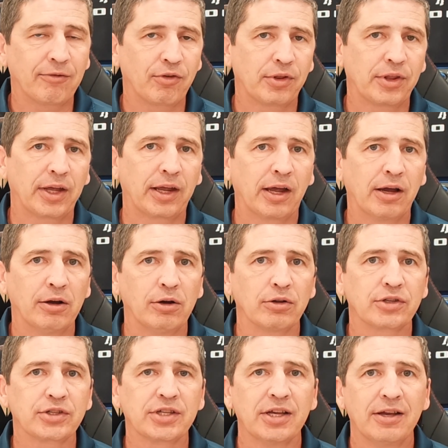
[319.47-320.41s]
everything
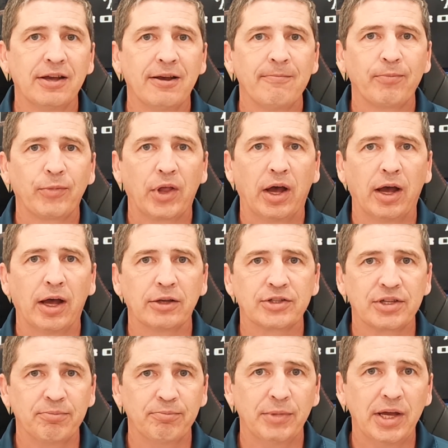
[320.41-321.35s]
else
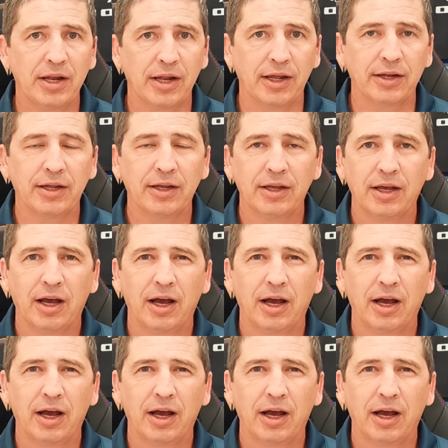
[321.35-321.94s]
submitted,